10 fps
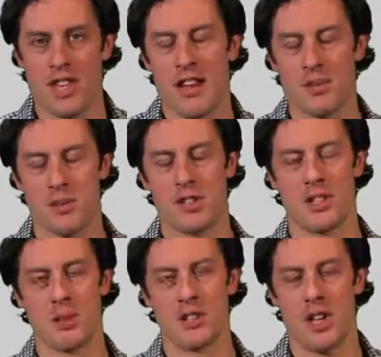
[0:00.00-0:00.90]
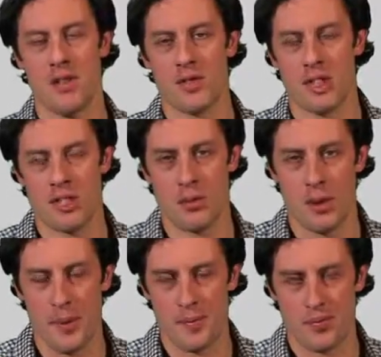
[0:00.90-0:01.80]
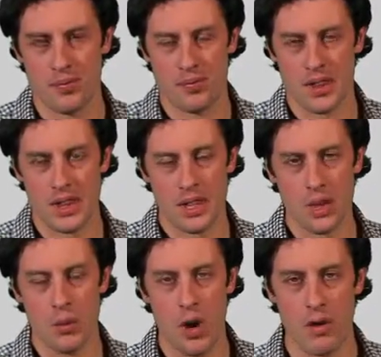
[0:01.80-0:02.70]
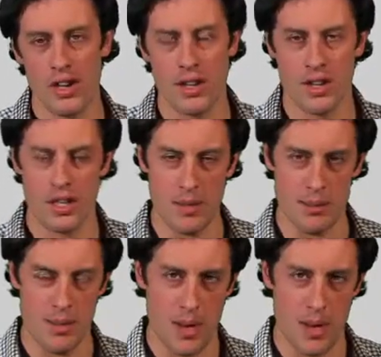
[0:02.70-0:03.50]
The house builders themselves are somewhat worried that the